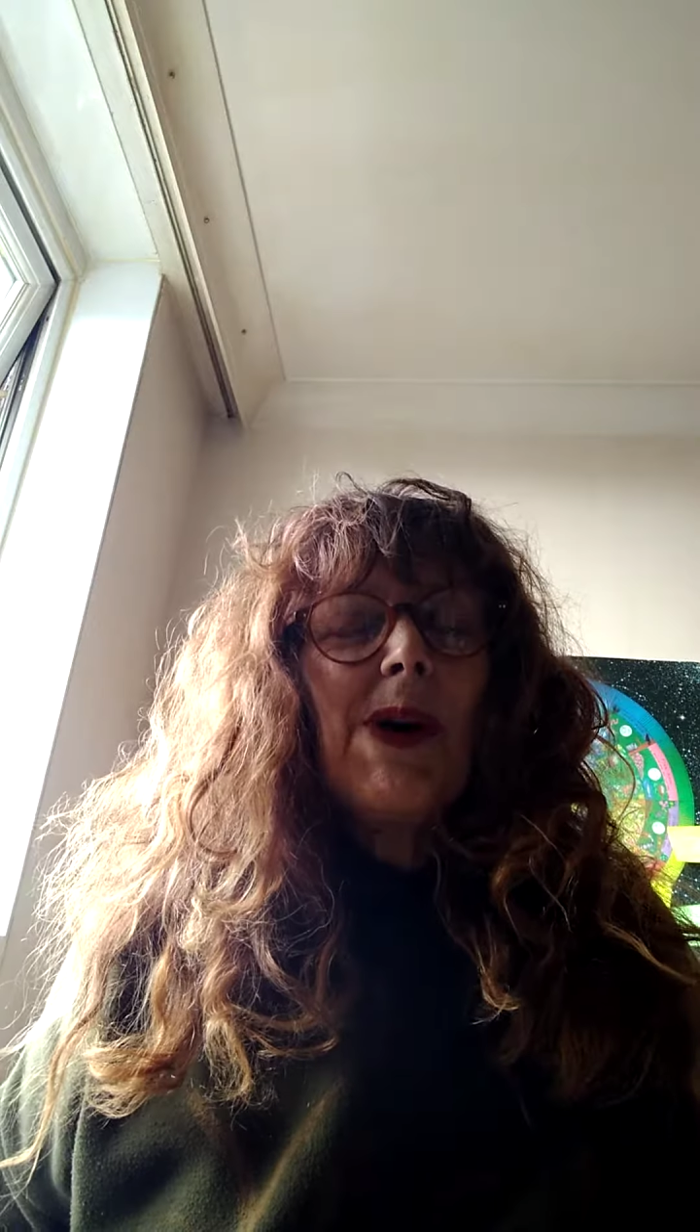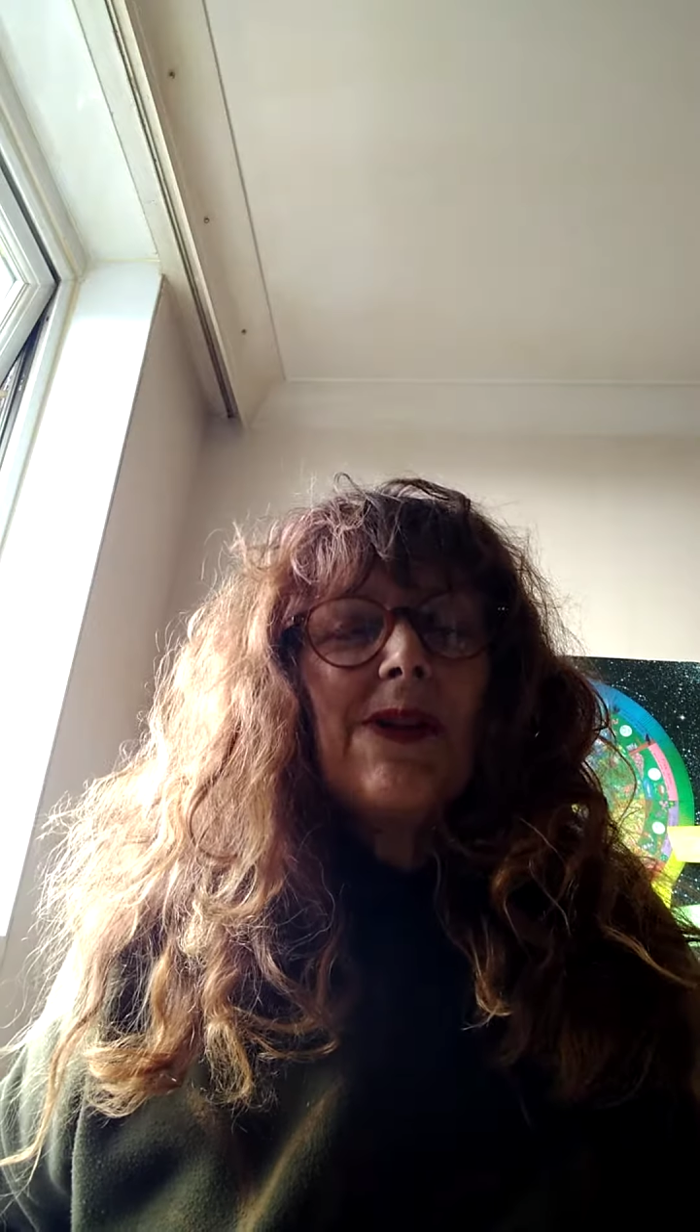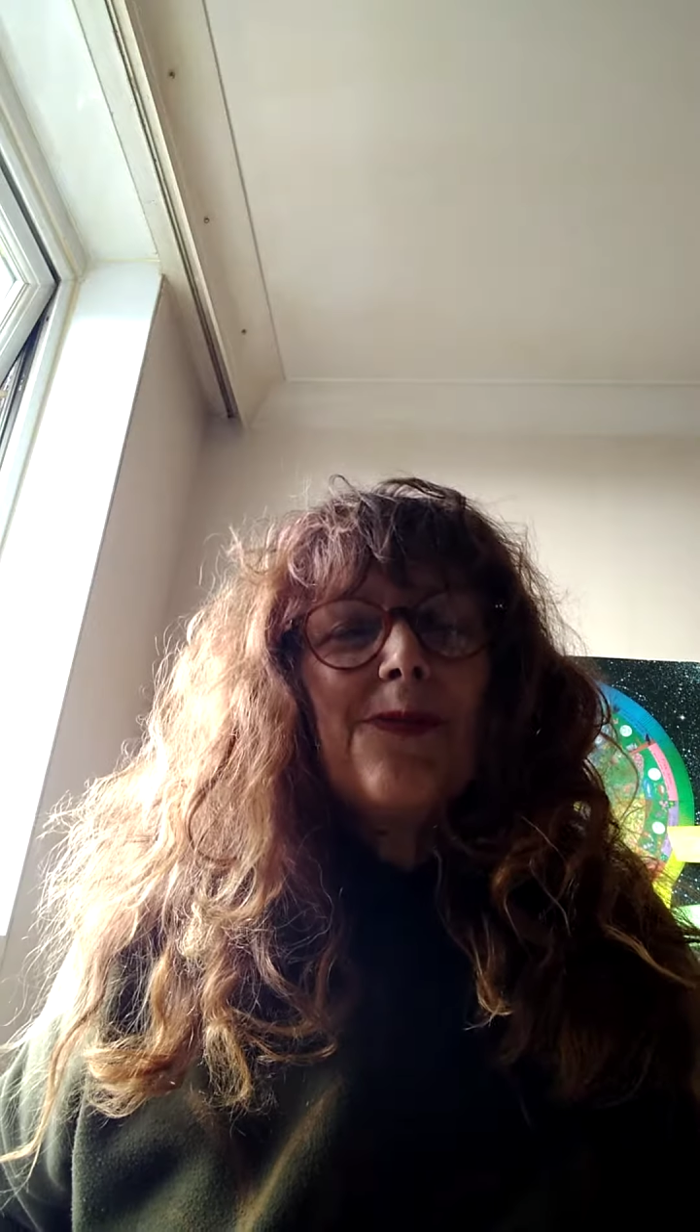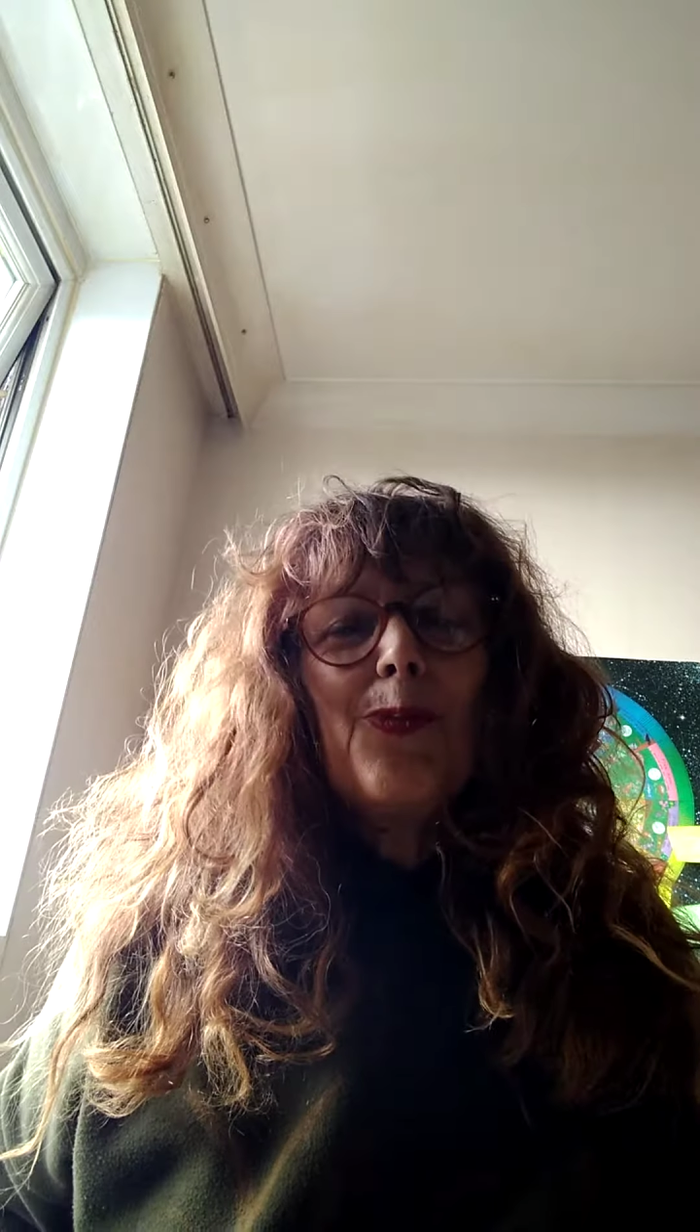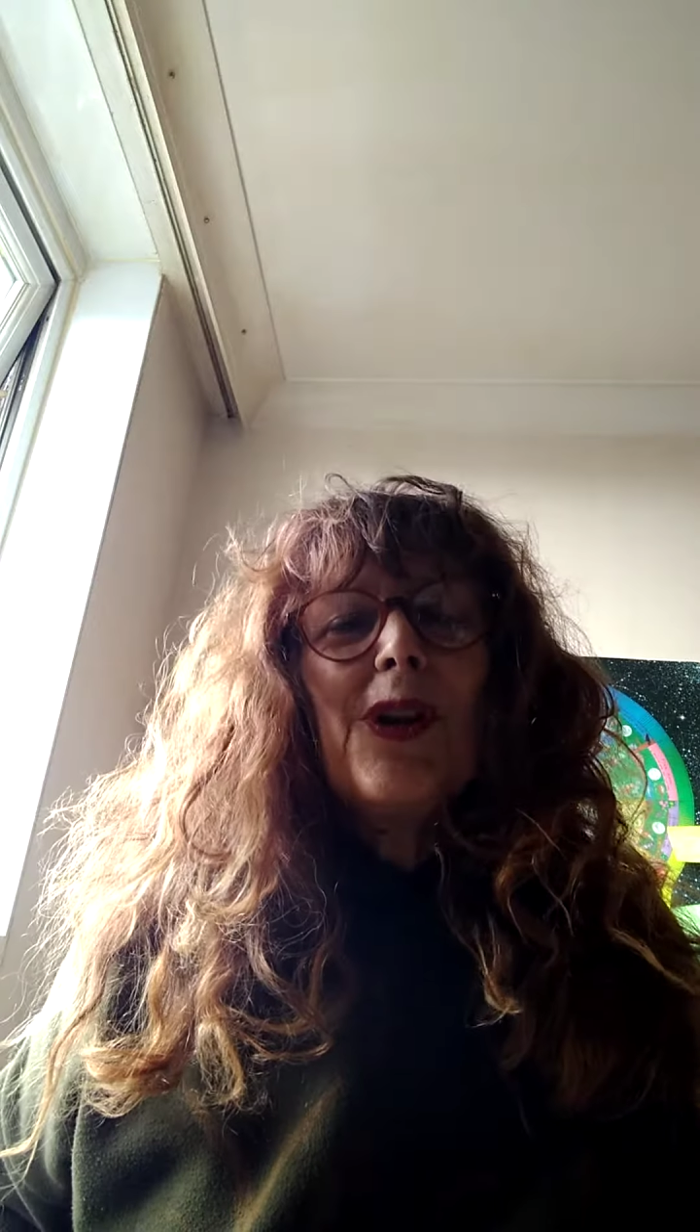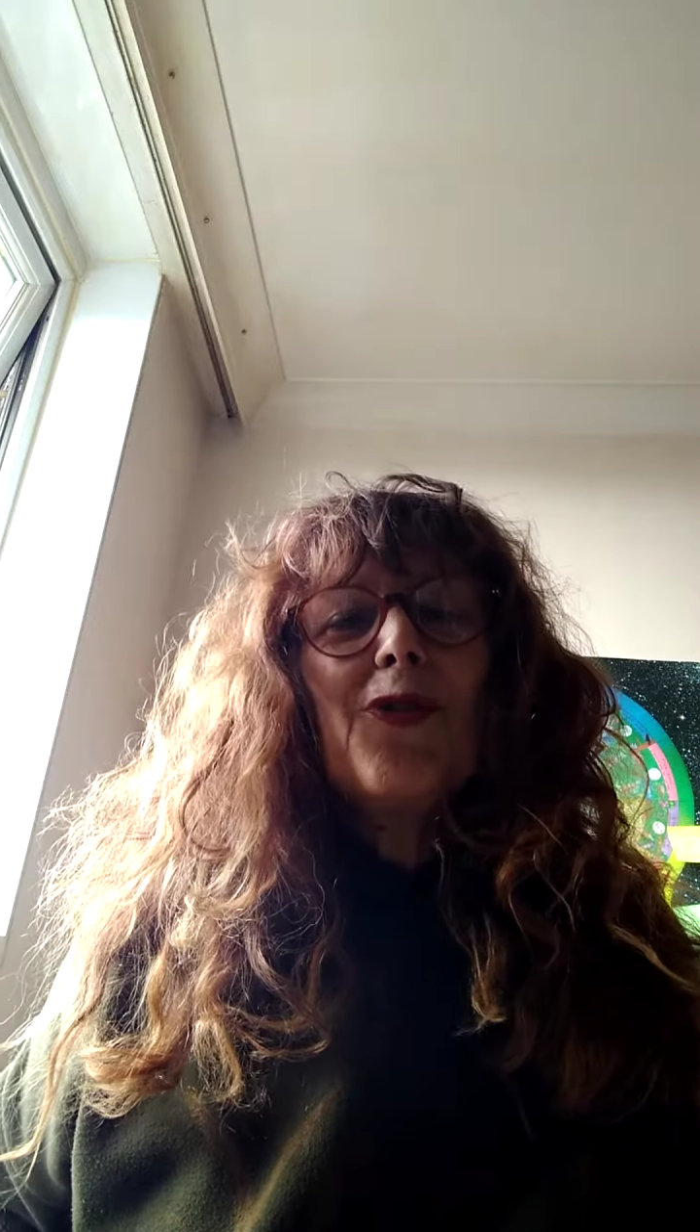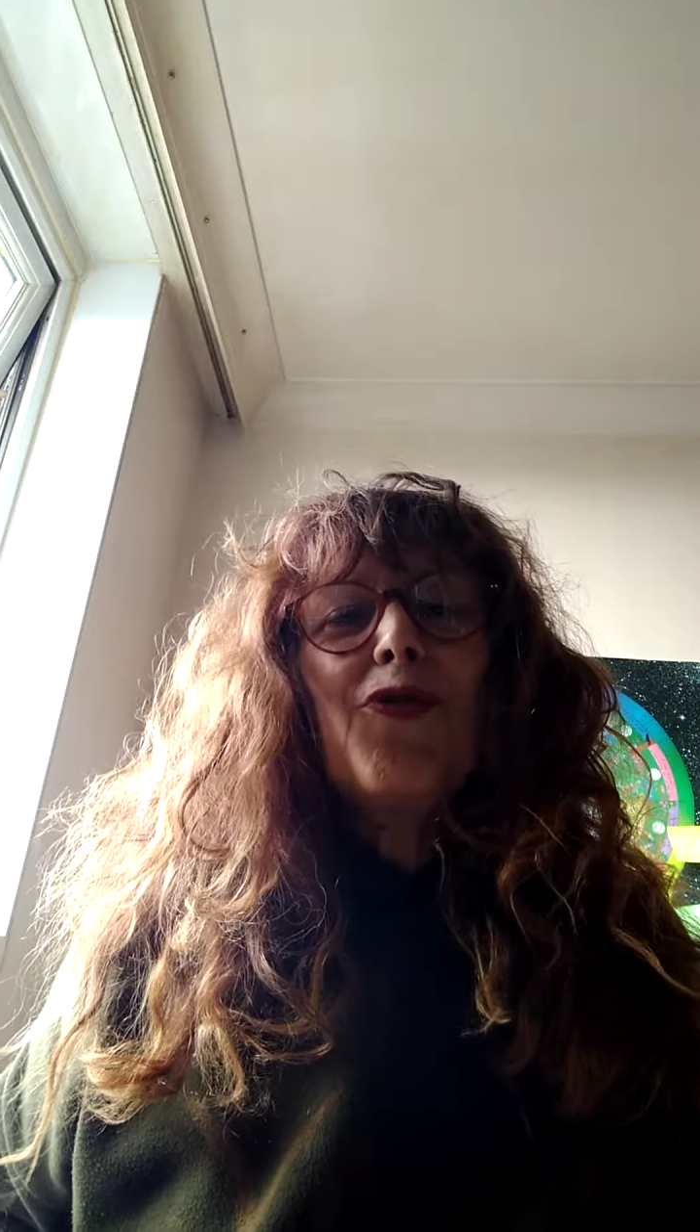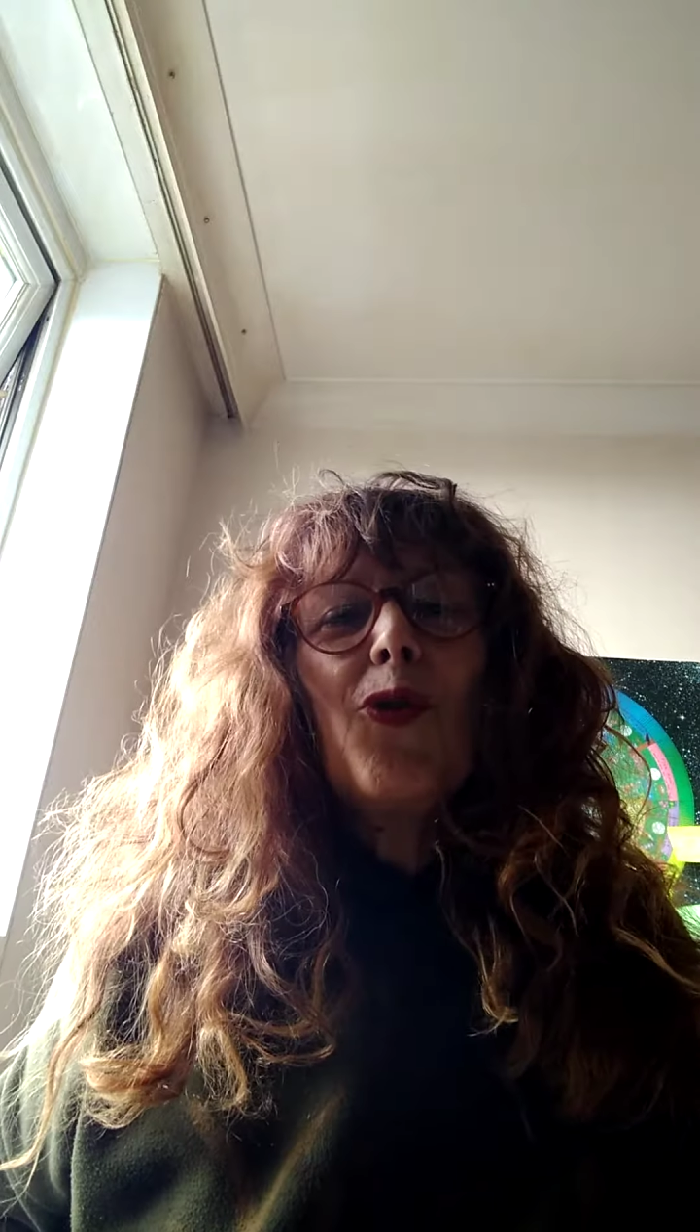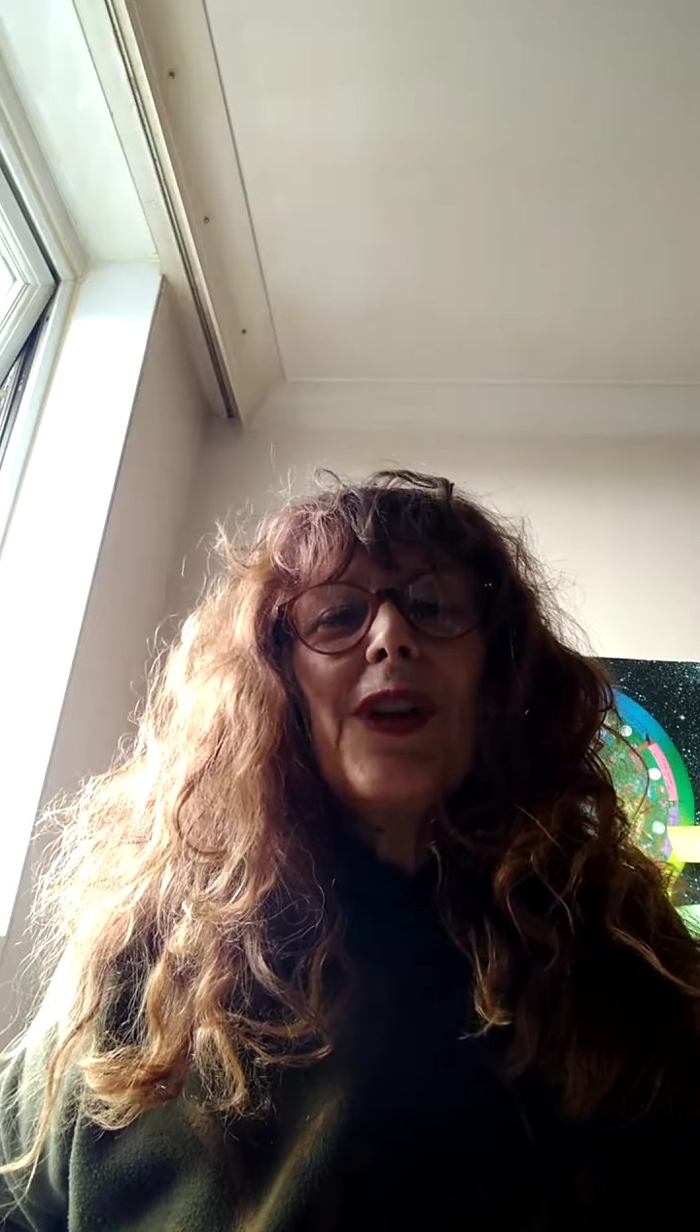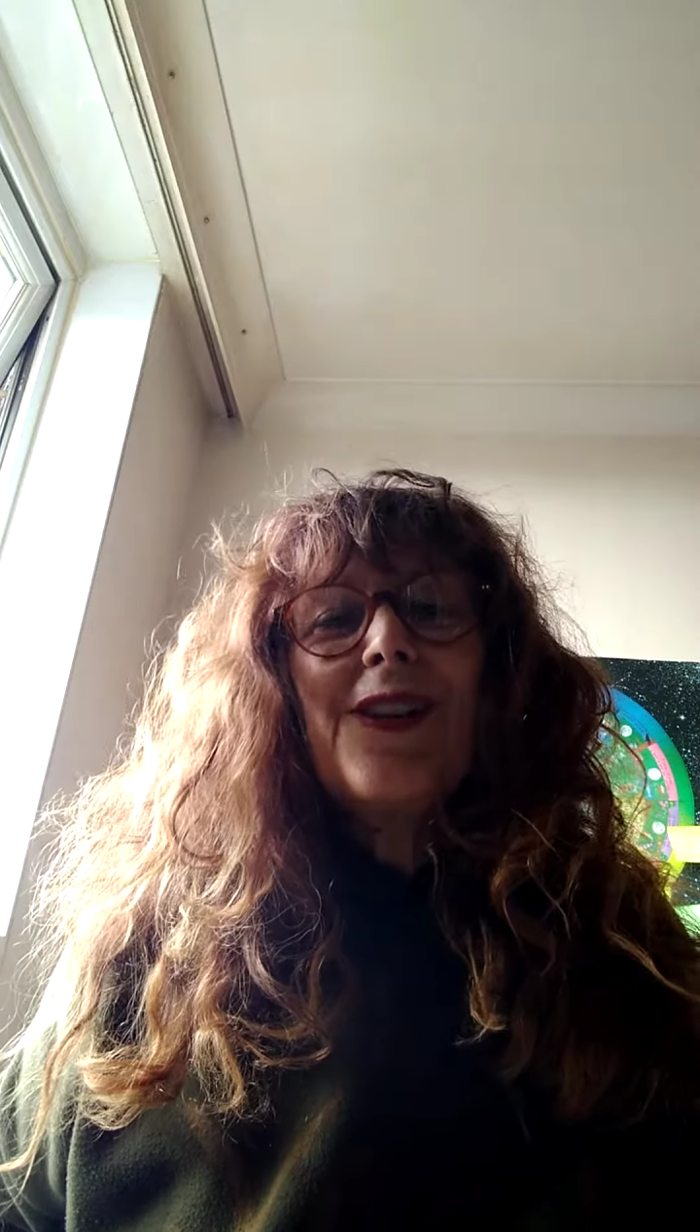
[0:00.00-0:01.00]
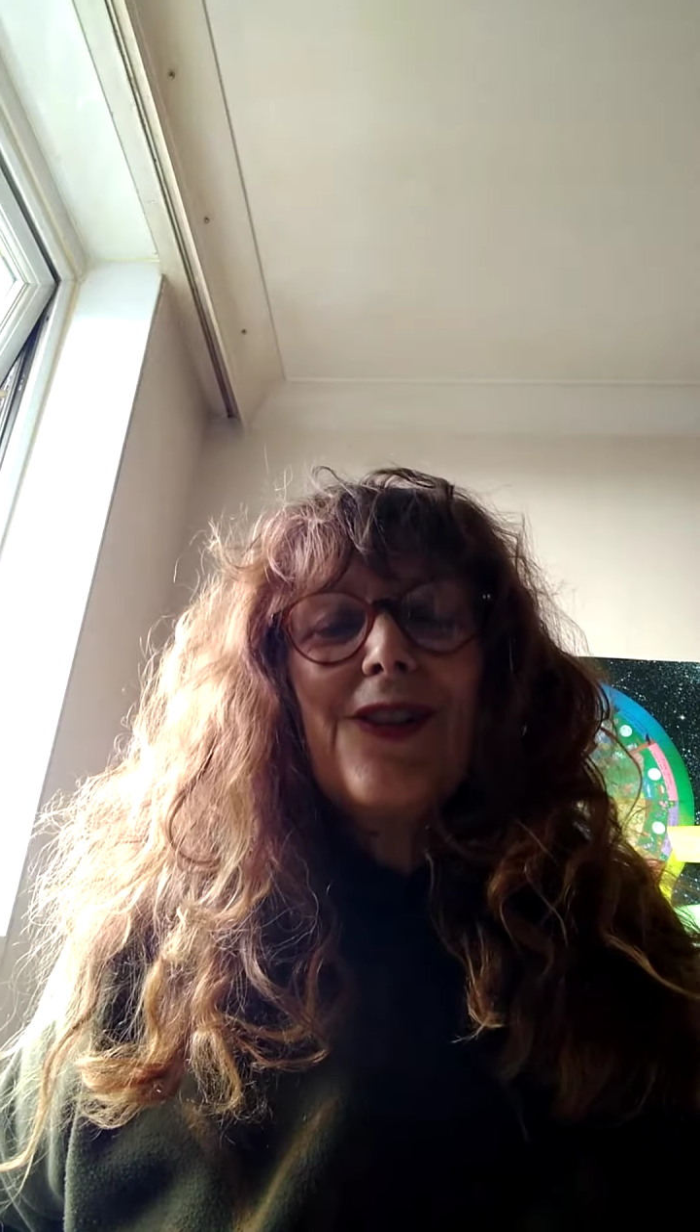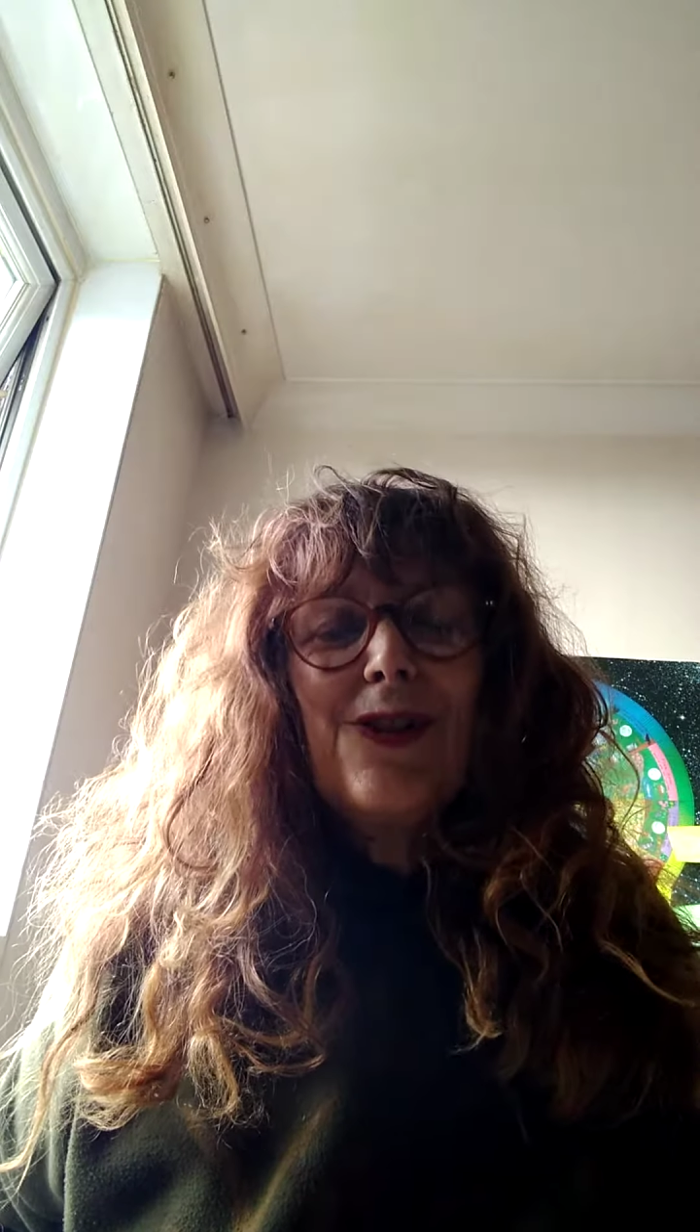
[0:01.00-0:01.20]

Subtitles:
but will fall into